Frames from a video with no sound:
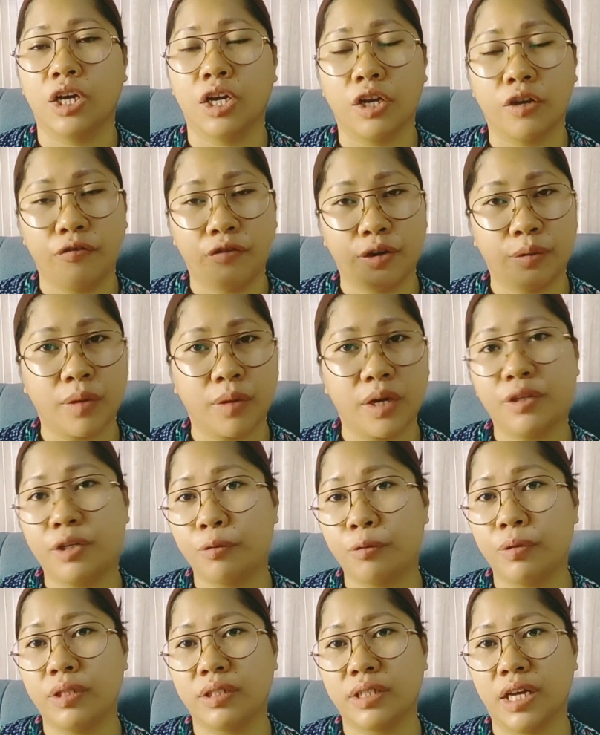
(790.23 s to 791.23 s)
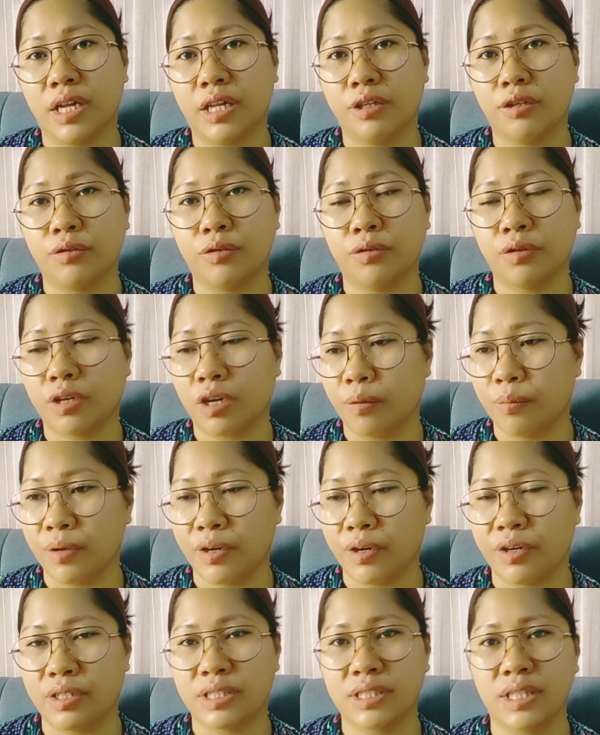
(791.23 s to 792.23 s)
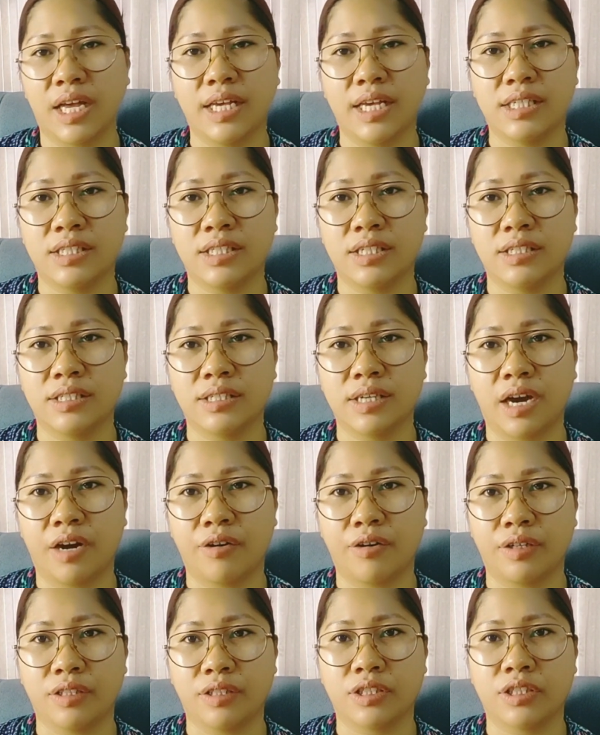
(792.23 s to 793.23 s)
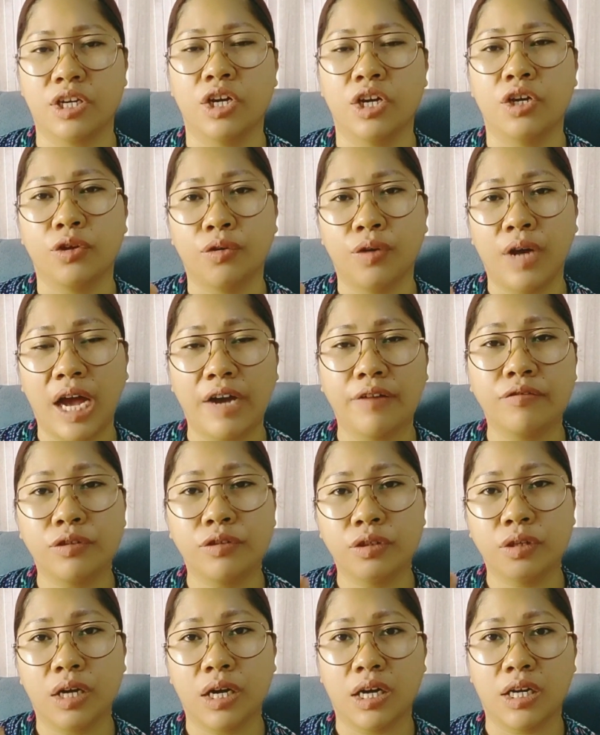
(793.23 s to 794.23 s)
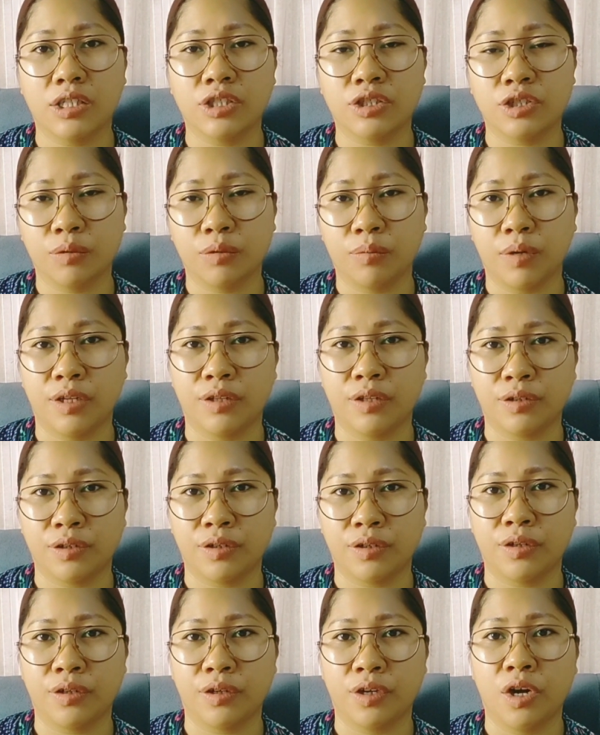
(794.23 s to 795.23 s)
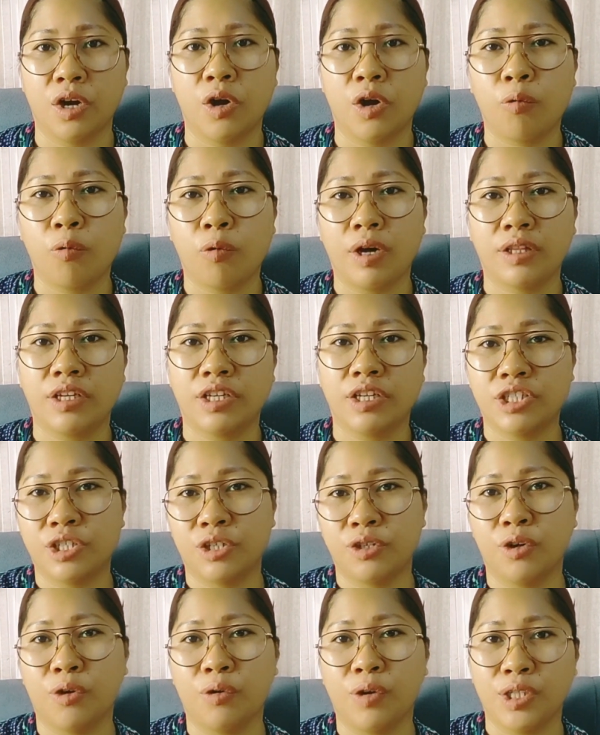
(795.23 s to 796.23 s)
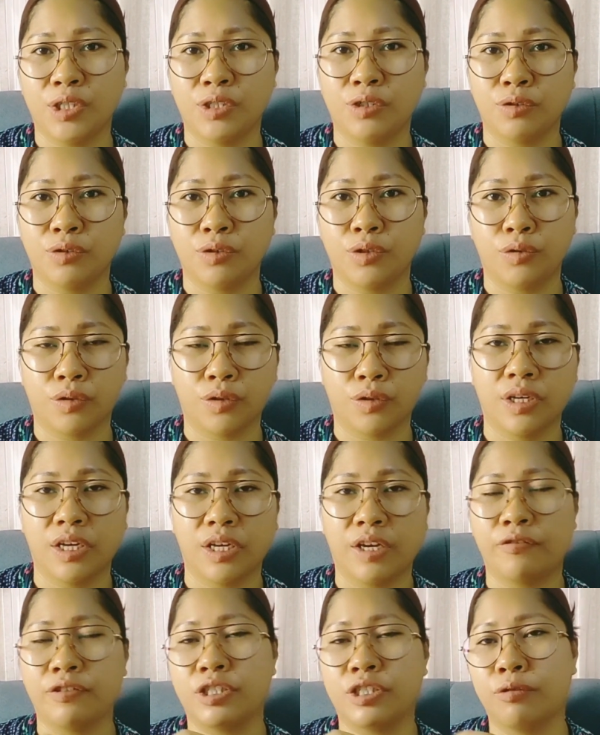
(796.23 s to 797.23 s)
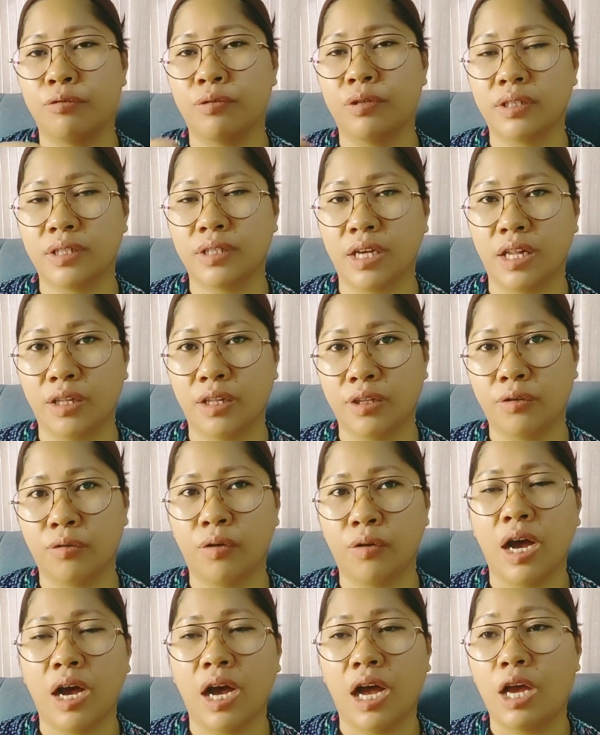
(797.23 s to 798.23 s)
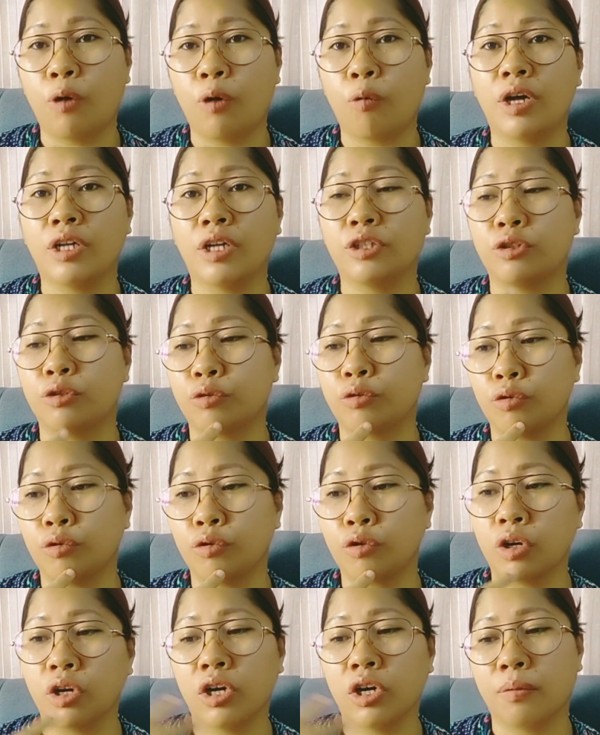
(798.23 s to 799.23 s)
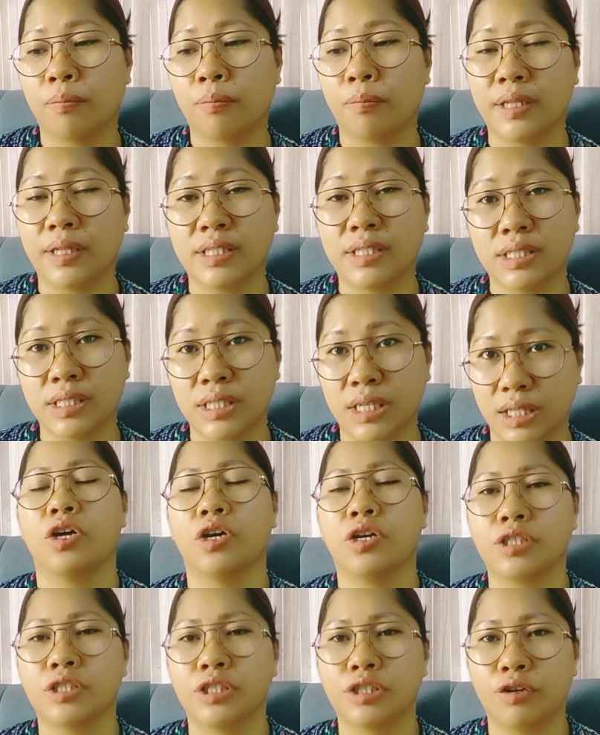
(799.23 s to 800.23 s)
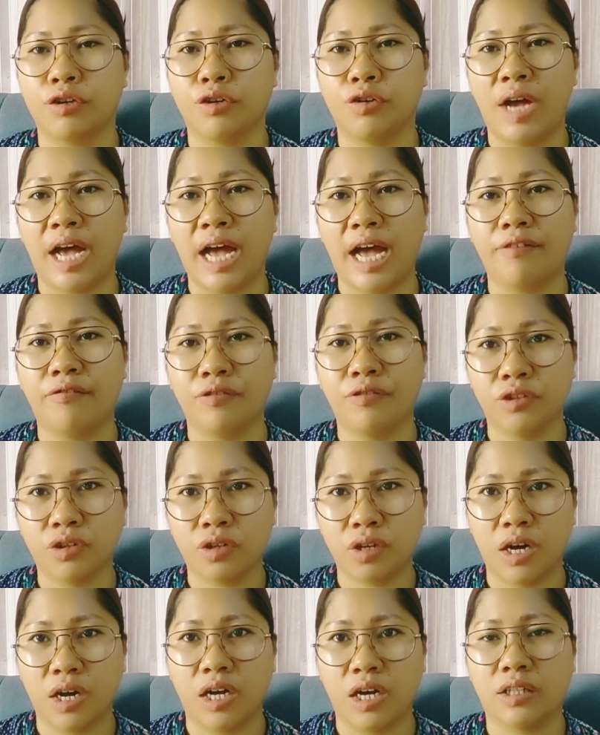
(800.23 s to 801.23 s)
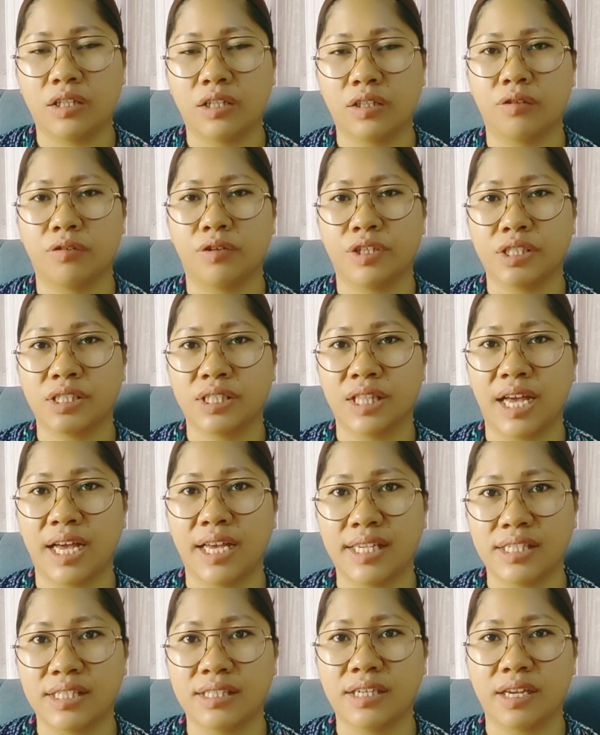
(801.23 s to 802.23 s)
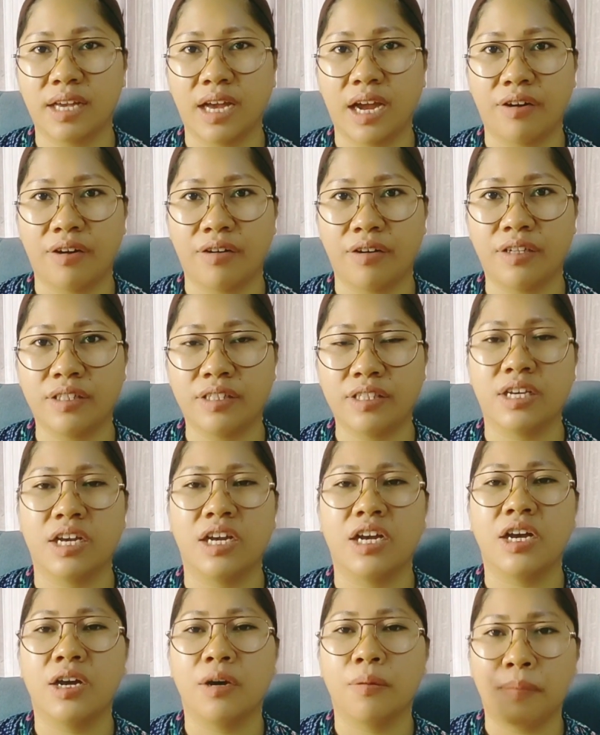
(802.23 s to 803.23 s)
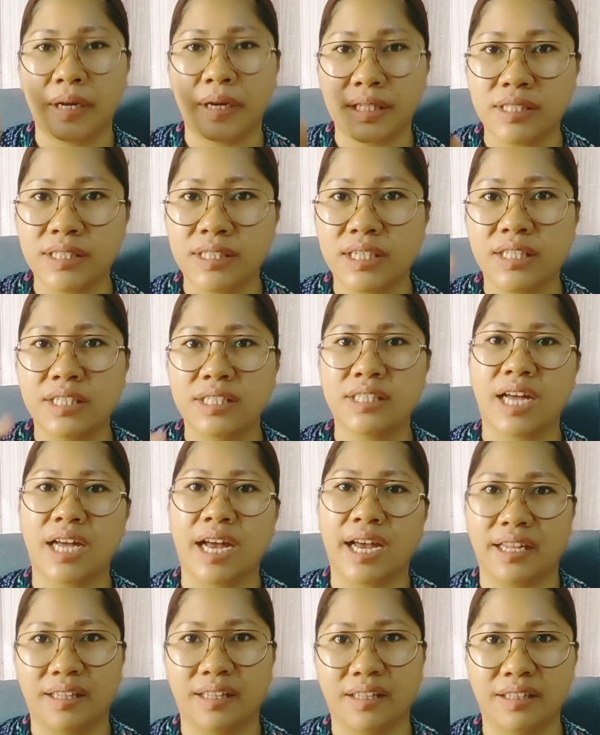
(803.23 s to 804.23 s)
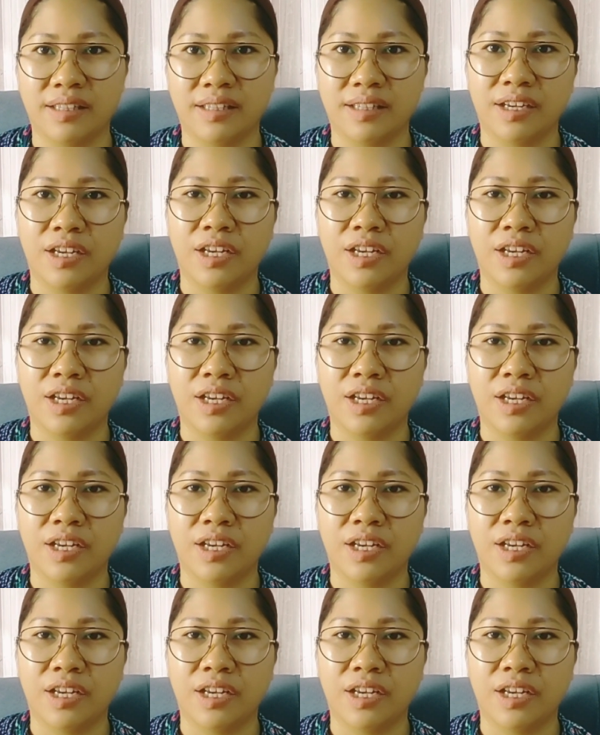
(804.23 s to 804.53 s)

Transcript: If your mother will tell you, come here, slice these carrots, you have to ask your mother, what is she going to cook? If she will tell you, I want to cook pancit. So you have to cut or slice the carrots pancit style.